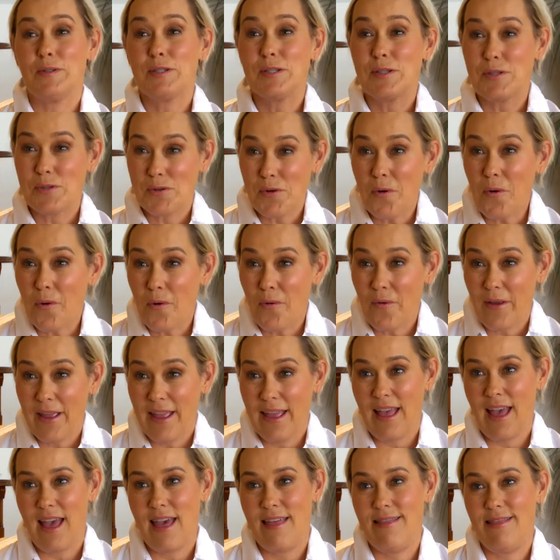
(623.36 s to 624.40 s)
advice
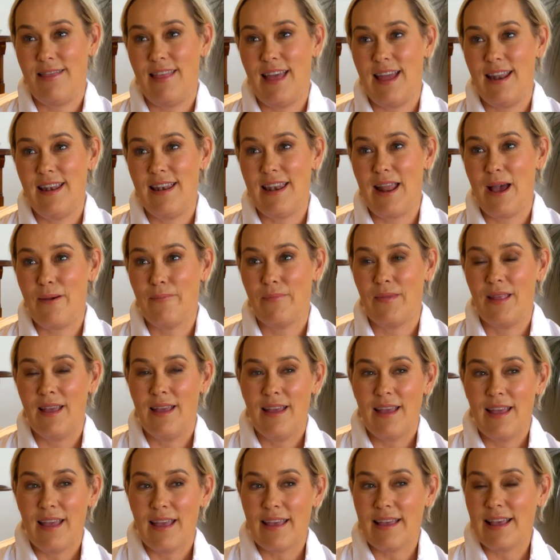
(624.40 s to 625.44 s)
to women
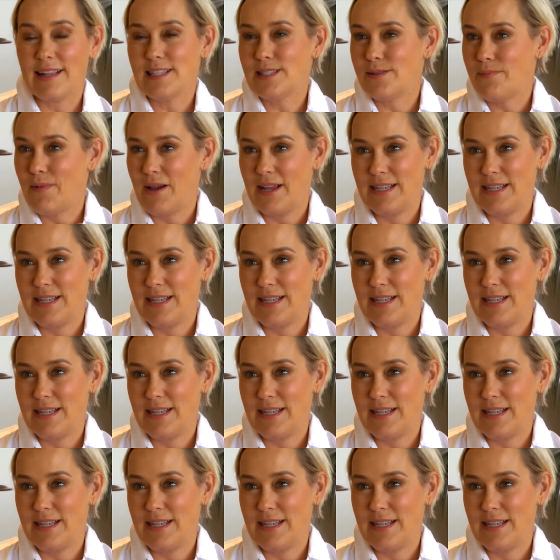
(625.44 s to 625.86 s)
is